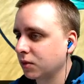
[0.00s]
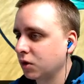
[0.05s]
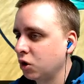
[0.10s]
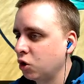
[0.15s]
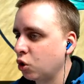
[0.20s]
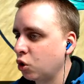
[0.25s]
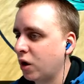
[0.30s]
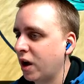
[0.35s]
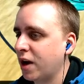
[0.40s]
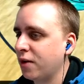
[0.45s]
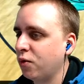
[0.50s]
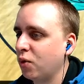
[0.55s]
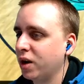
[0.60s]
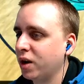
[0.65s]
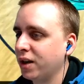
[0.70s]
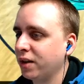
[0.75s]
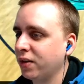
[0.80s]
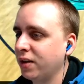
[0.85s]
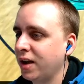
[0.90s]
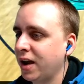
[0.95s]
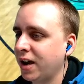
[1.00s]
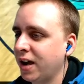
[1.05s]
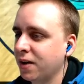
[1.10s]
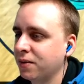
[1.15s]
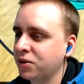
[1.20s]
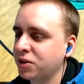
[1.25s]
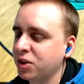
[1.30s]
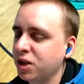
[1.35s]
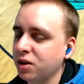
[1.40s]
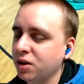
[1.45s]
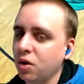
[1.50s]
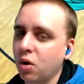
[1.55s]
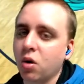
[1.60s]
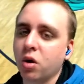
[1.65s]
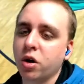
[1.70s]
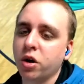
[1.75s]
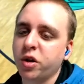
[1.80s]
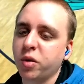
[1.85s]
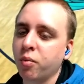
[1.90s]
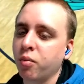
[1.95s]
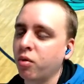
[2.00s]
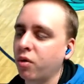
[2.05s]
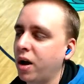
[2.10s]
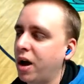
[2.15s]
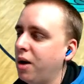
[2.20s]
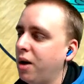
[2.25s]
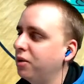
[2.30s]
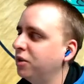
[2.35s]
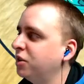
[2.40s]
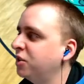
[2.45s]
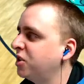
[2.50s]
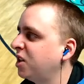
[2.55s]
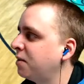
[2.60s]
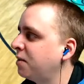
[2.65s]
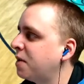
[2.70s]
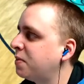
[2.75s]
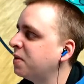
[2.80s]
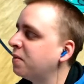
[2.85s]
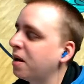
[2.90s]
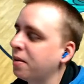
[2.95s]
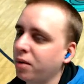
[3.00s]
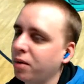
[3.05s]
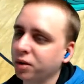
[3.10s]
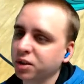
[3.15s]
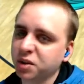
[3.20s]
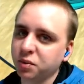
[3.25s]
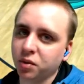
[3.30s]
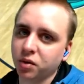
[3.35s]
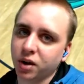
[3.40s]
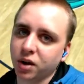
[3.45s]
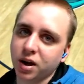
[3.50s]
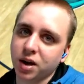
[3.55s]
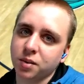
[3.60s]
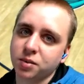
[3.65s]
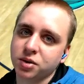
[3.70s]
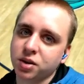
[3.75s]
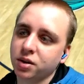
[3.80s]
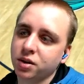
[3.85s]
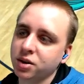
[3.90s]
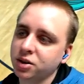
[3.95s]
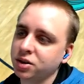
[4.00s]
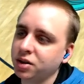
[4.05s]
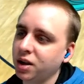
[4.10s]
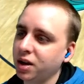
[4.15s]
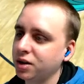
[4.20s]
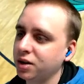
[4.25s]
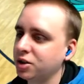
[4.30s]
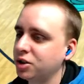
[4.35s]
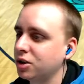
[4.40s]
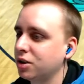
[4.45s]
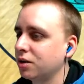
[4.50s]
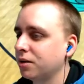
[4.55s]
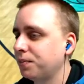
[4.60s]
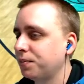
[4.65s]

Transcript: Who do I have winning the AFC North? Browns, and it might be by multiple games at this stage.